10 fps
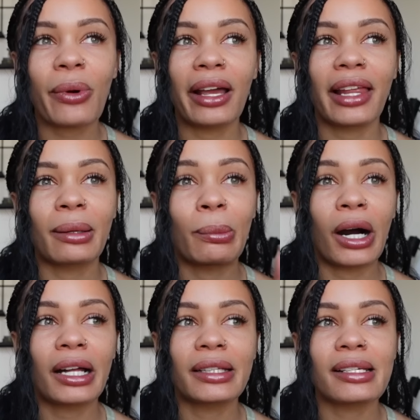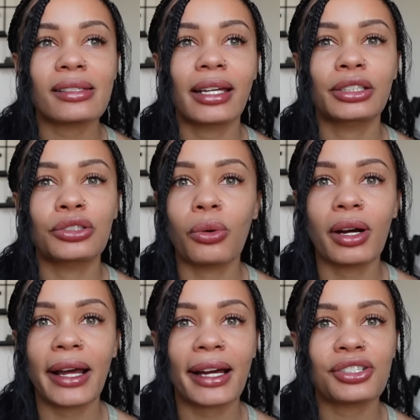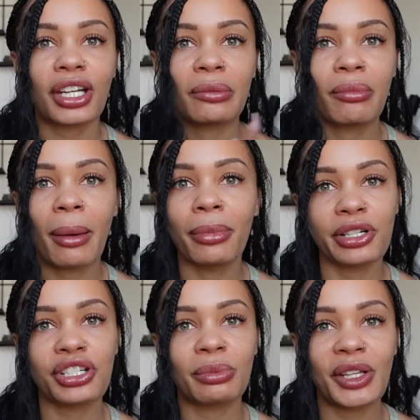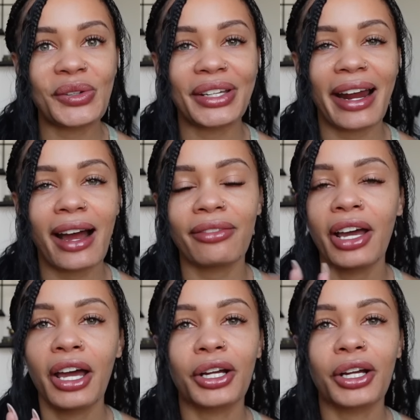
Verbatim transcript: where I like bought this like DoorDash like membership that you can have.